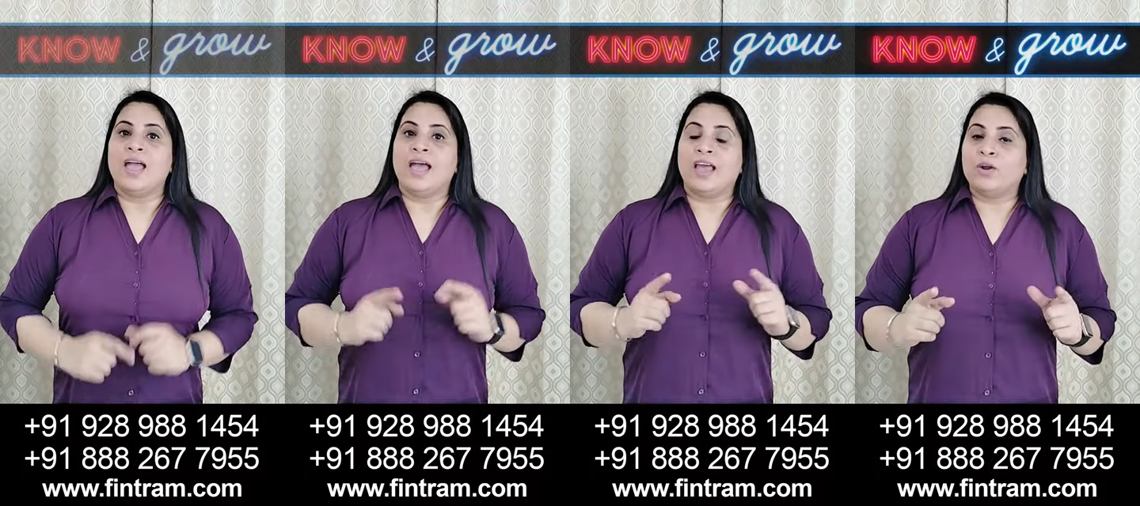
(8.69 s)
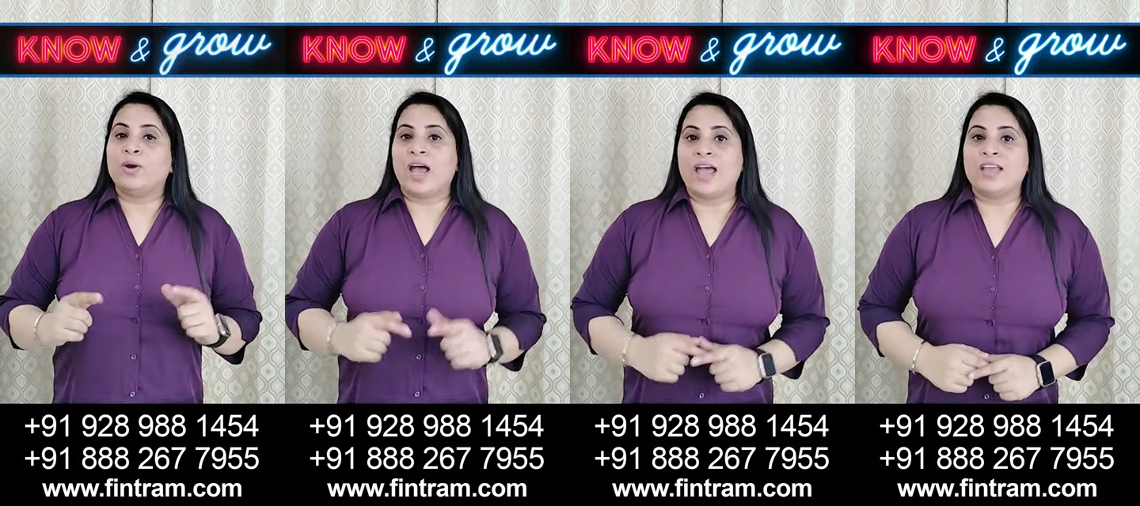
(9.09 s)
Hello,
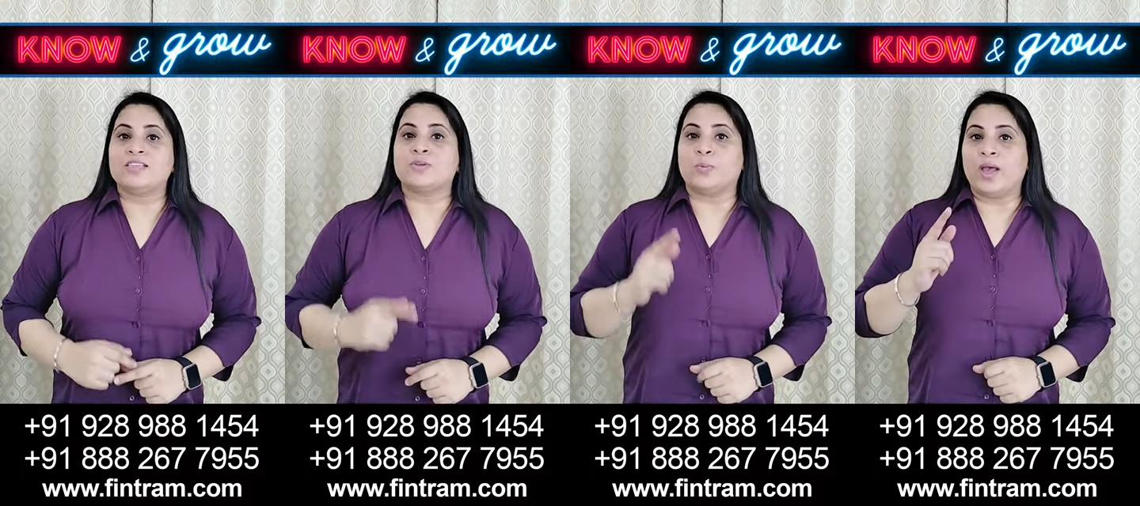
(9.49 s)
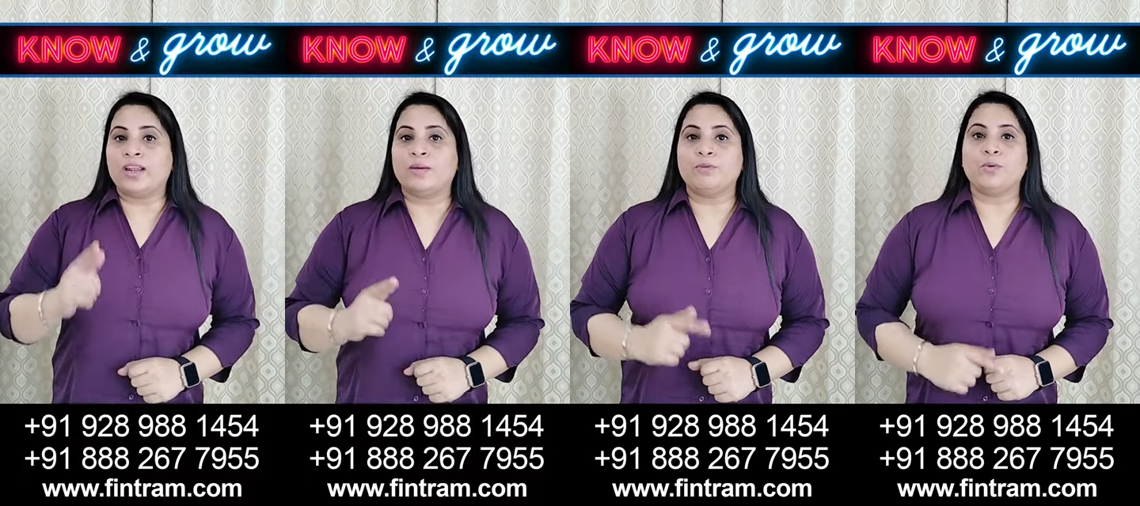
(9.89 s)
guys,
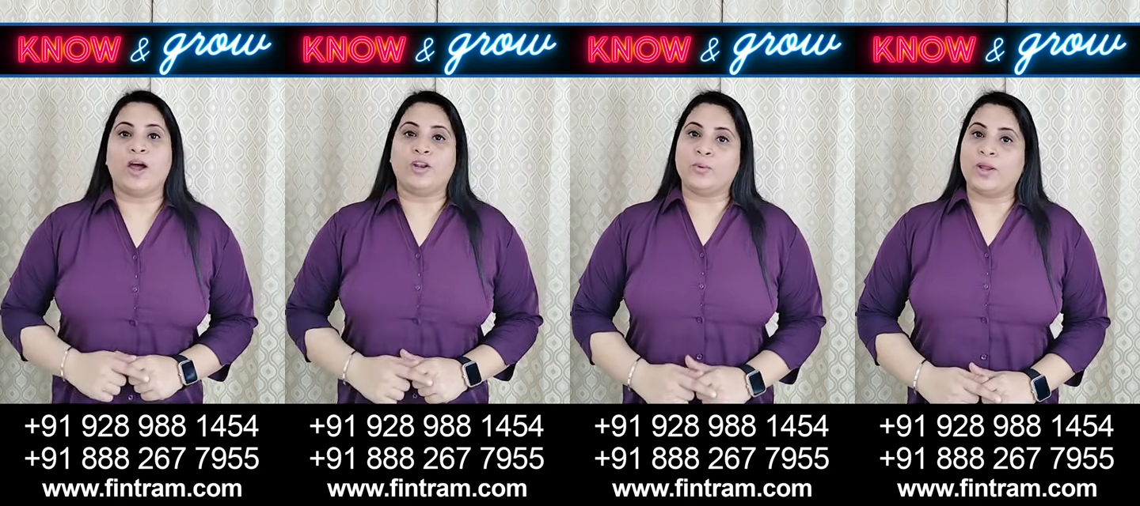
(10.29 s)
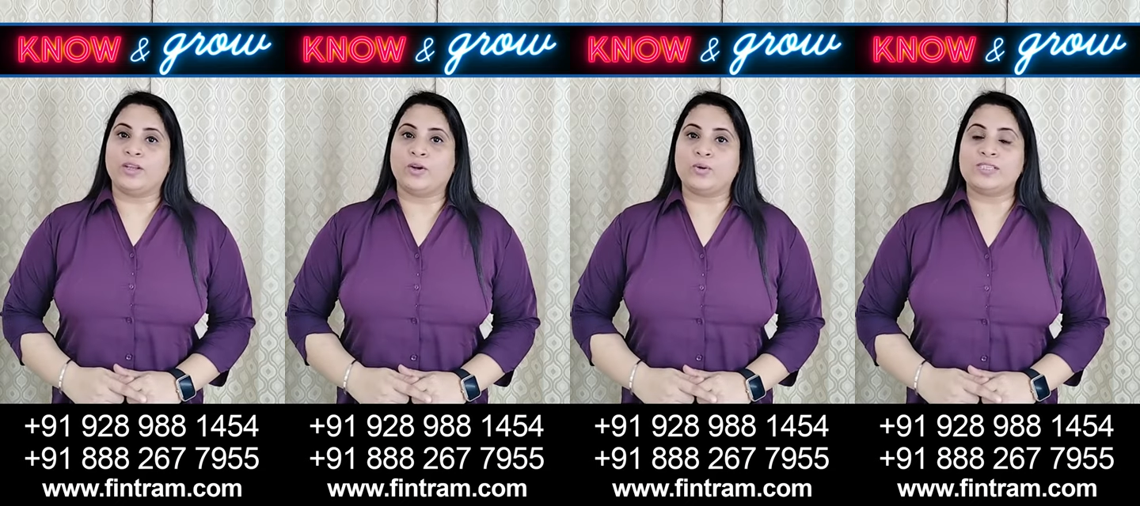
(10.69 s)
welcome to our Know
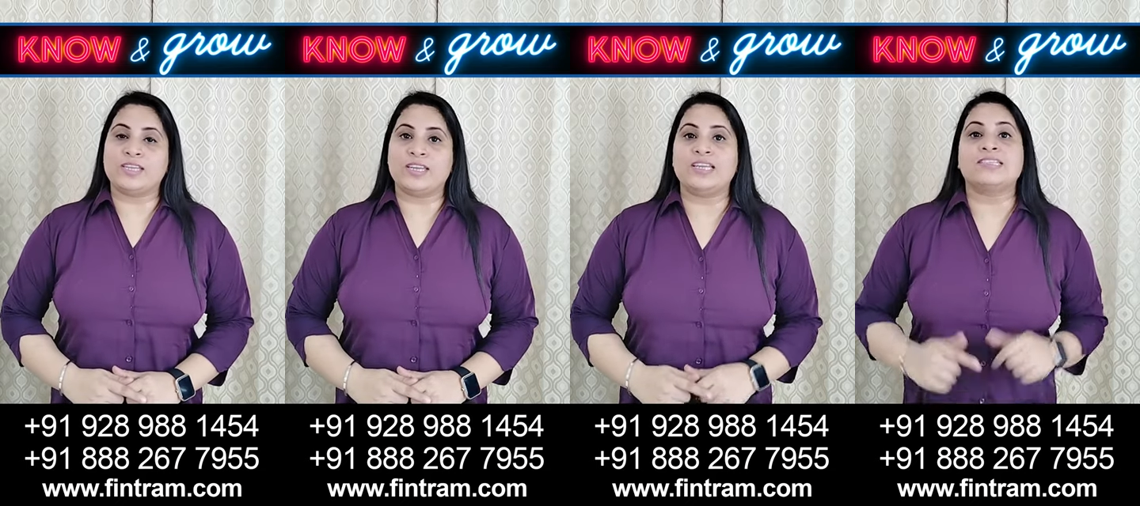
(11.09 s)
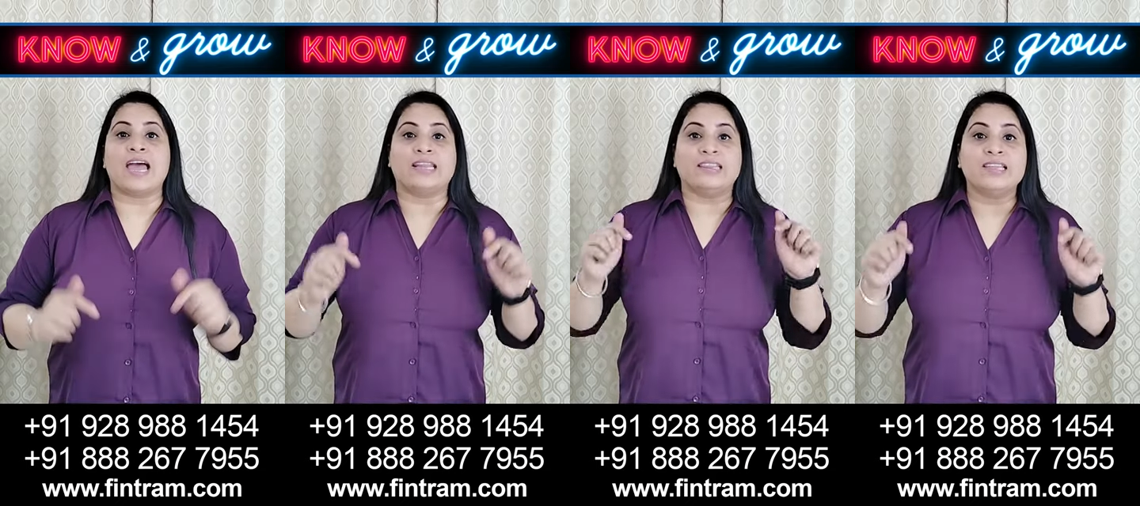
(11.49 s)
and Grow series,
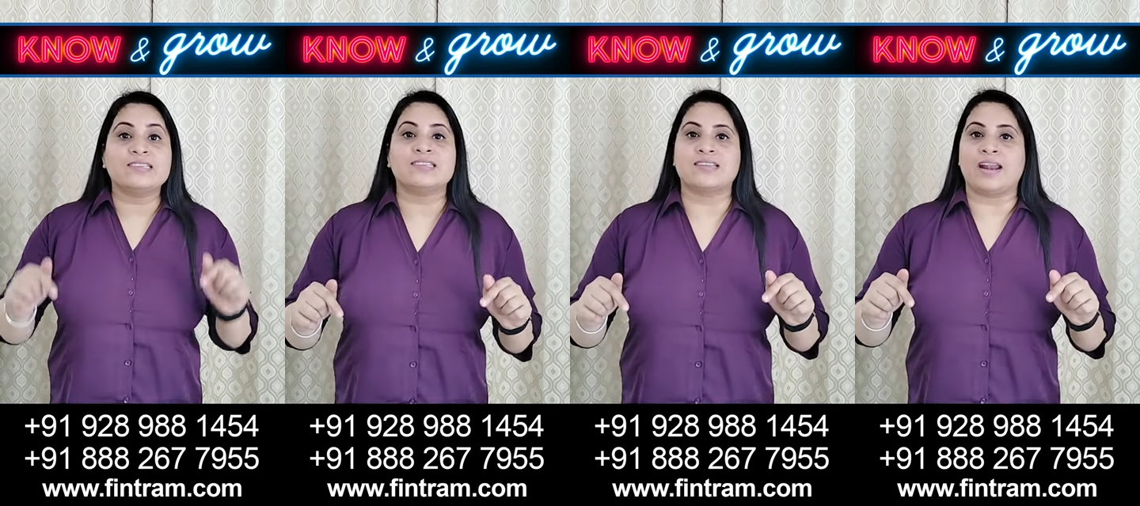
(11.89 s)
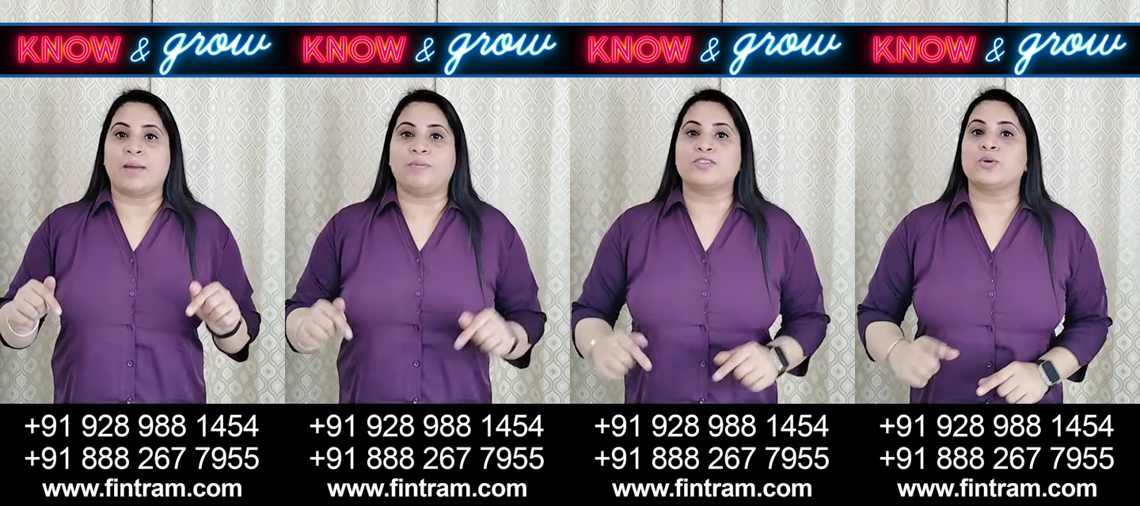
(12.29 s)
and this is our
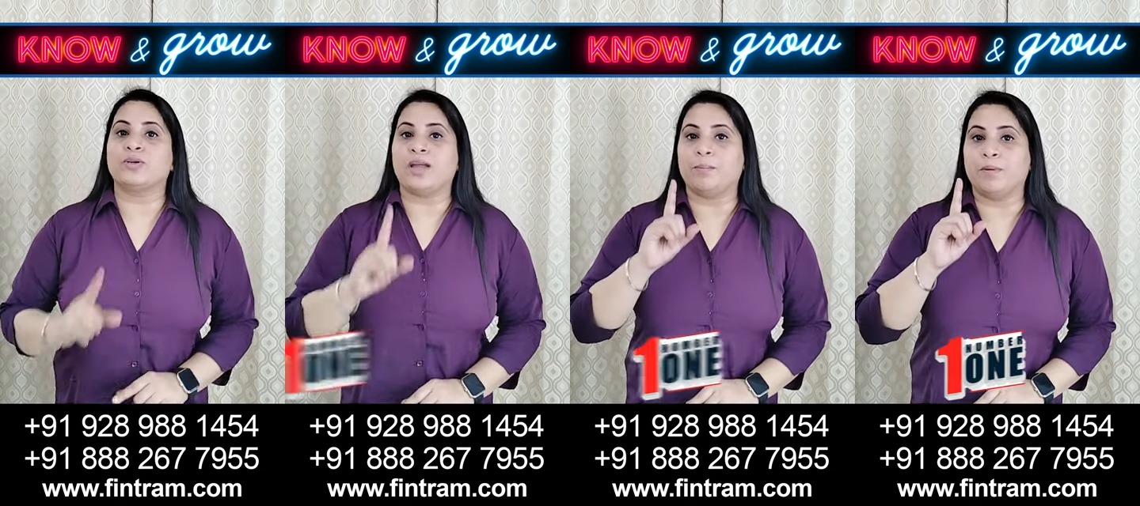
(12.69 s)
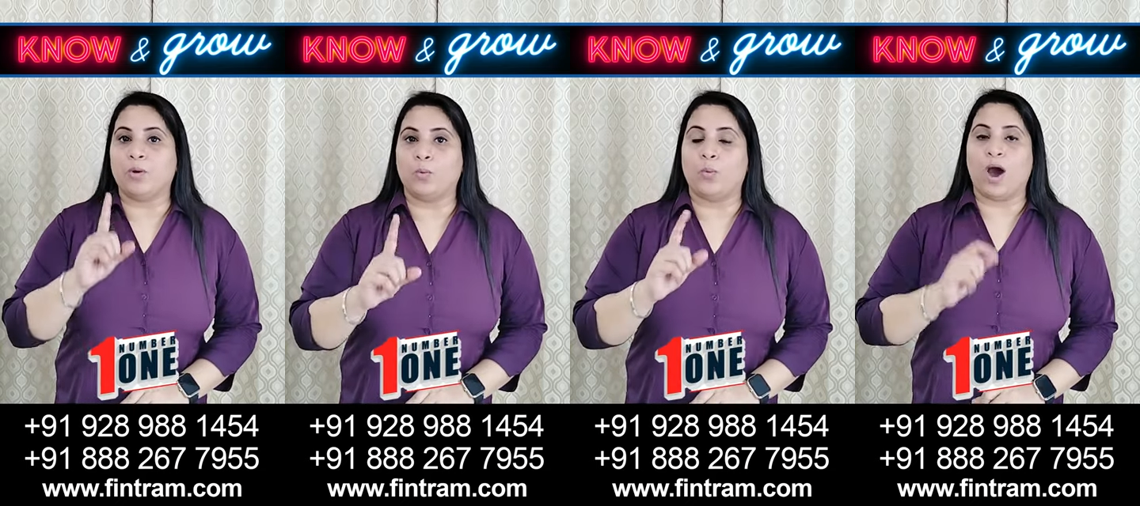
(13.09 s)
episode
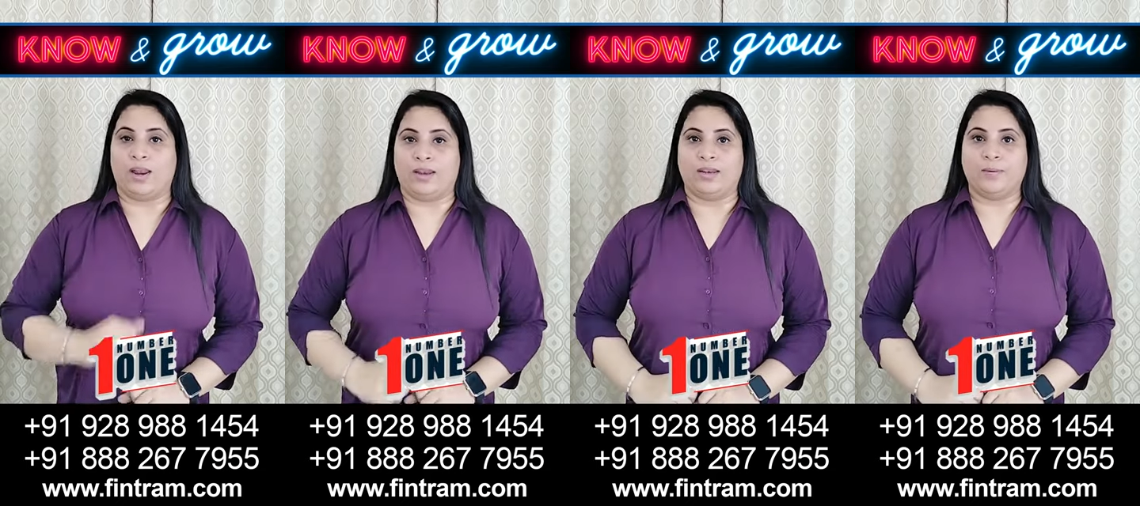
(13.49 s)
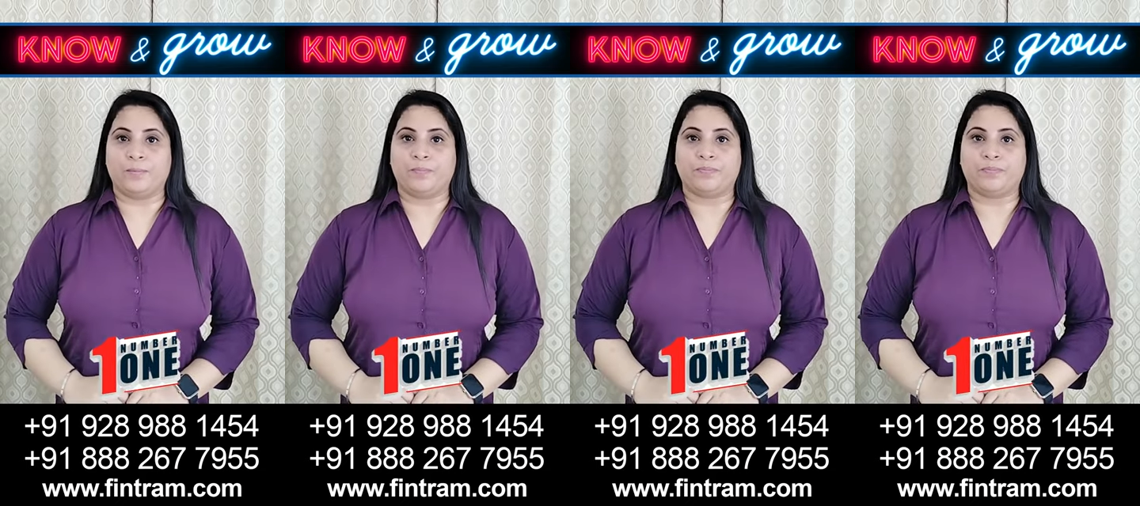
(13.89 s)
number one.